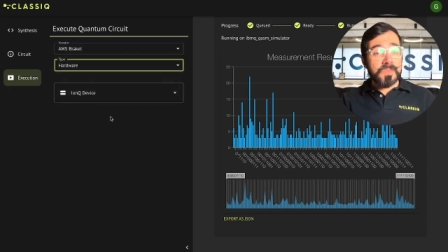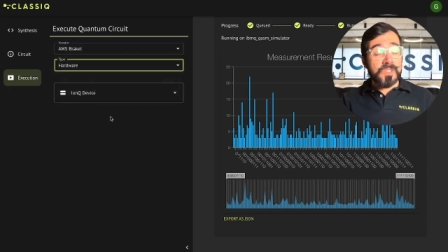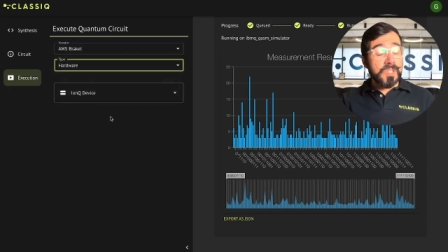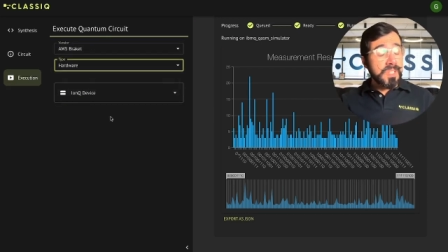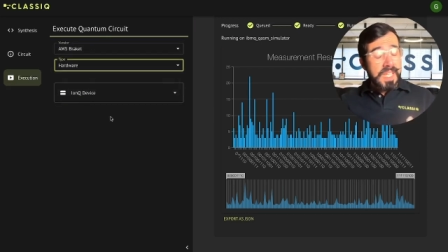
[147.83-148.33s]

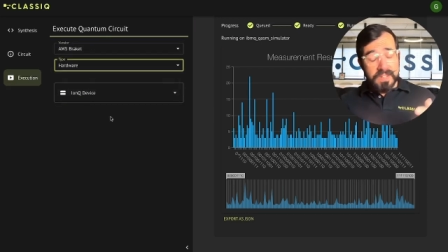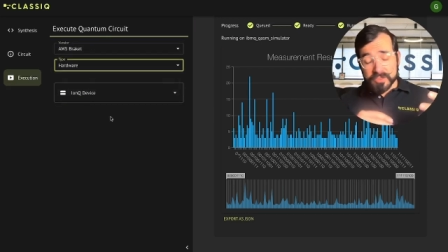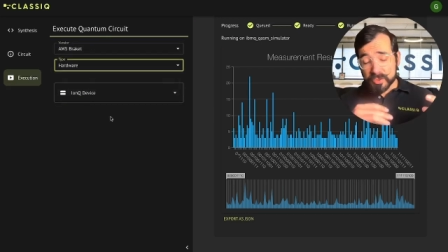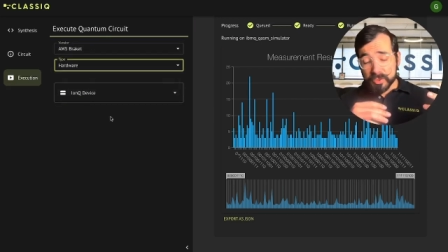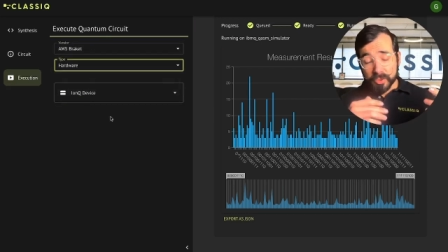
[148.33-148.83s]
so you didn't have
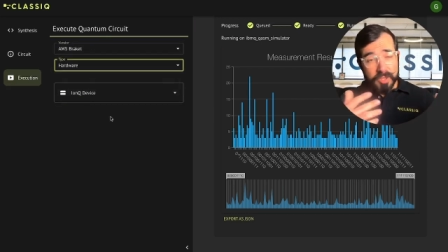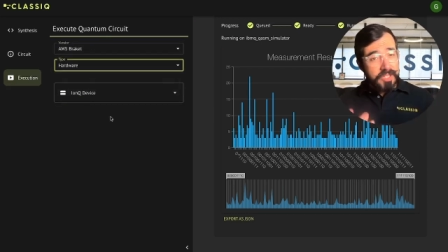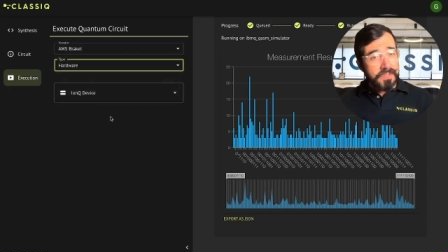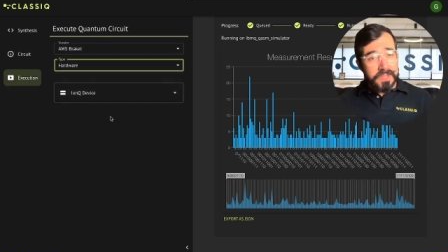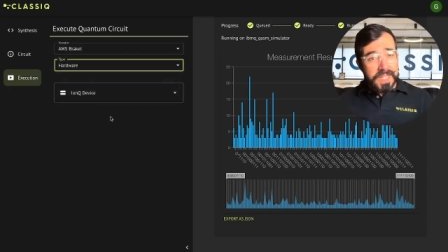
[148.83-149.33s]
to learn a
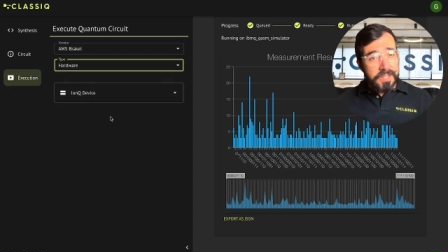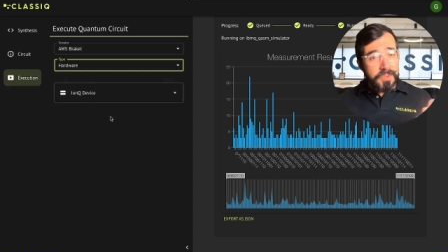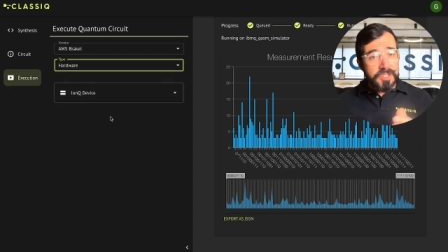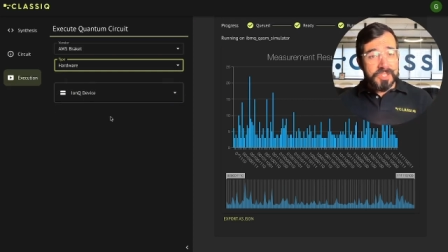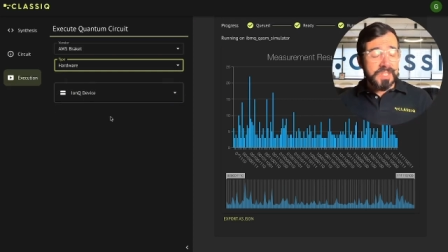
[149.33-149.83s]
different language.